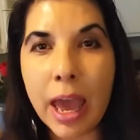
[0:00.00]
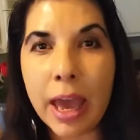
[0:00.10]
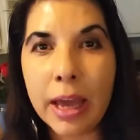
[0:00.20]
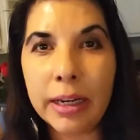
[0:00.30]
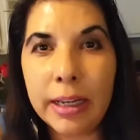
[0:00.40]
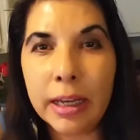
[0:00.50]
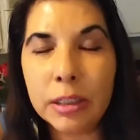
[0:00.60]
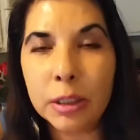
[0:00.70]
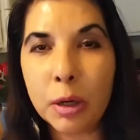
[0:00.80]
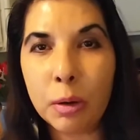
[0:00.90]
And he had
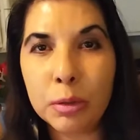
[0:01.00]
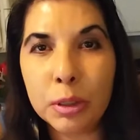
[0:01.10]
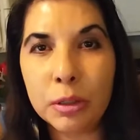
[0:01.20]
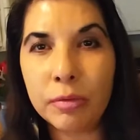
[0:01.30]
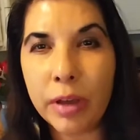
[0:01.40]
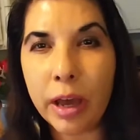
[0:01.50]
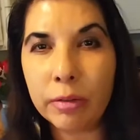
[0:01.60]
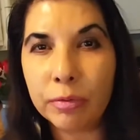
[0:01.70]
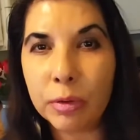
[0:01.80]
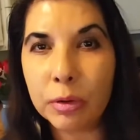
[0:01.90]
to go to the
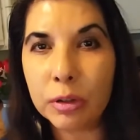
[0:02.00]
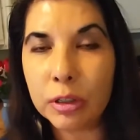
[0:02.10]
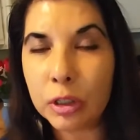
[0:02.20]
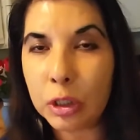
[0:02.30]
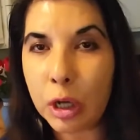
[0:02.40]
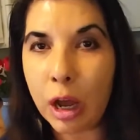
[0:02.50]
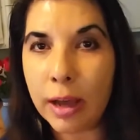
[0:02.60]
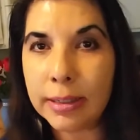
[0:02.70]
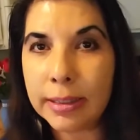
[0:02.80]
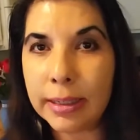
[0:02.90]
vet for his
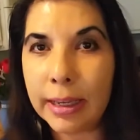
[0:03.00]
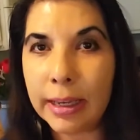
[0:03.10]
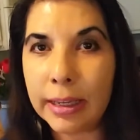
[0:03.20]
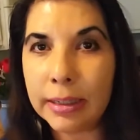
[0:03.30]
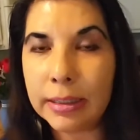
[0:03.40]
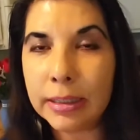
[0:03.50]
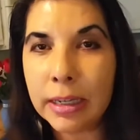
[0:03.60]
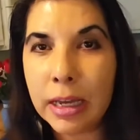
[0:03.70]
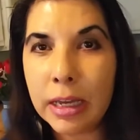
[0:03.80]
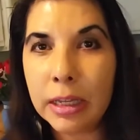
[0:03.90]
shots. And
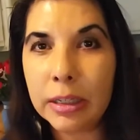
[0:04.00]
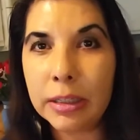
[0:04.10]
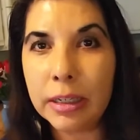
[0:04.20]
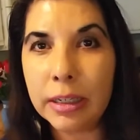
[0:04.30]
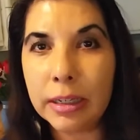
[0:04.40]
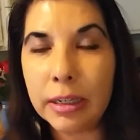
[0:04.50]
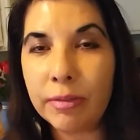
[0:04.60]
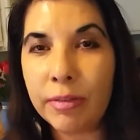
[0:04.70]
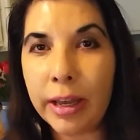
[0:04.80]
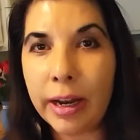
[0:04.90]
the
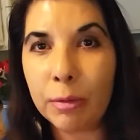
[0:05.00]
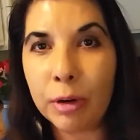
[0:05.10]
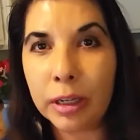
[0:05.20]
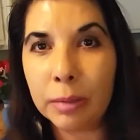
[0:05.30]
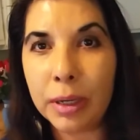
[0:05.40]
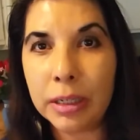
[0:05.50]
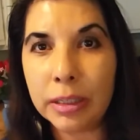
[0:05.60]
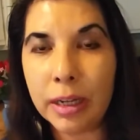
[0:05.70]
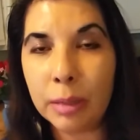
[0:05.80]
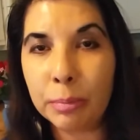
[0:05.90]
vet
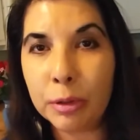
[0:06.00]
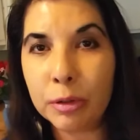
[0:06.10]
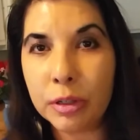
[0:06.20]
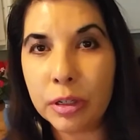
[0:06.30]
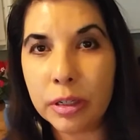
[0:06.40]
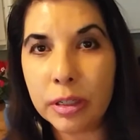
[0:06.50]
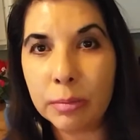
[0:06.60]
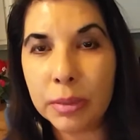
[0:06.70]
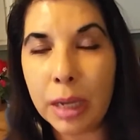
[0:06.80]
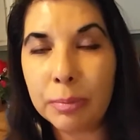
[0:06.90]
recommended I purchase
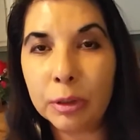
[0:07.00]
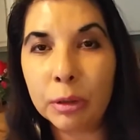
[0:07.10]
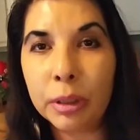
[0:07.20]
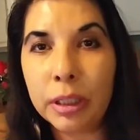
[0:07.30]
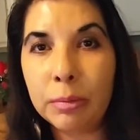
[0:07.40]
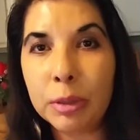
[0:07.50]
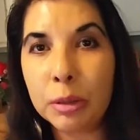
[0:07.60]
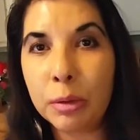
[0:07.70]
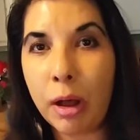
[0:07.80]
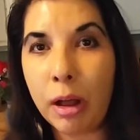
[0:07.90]
some type of cream
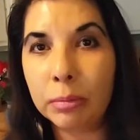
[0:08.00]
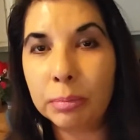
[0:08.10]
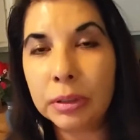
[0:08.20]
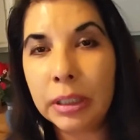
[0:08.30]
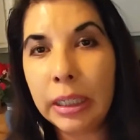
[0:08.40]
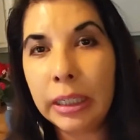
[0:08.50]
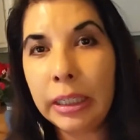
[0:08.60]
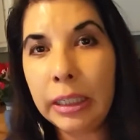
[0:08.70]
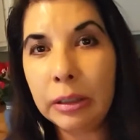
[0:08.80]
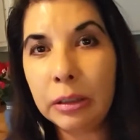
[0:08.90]
to help
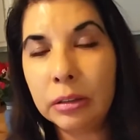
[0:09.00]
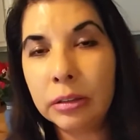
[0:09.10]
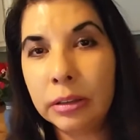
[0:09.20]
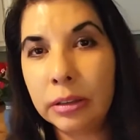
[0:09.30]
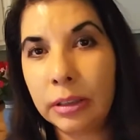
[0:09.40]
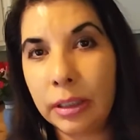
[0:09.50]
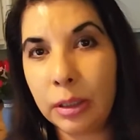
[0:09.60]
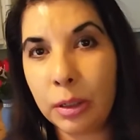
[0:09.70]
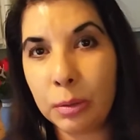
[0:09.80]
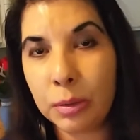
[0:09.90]
heal
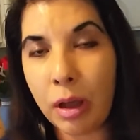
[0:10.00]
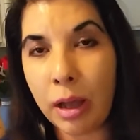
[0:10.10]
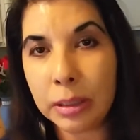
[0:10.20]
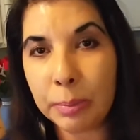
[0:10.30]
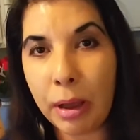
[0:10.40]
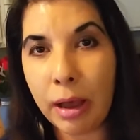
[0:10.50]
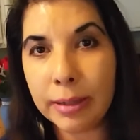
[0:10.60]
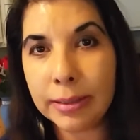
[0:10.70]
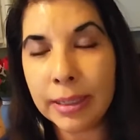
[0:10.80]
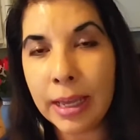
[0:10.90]
those hot
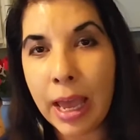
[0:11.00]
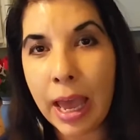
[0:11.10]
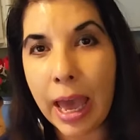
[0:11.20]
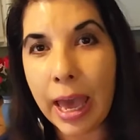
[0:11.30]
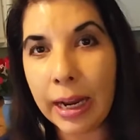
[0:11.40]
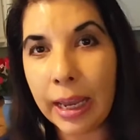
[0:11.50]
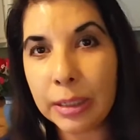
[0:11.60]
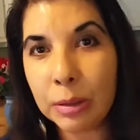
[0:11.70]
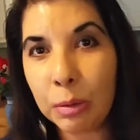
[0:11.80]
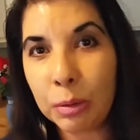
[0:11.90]
spots. And I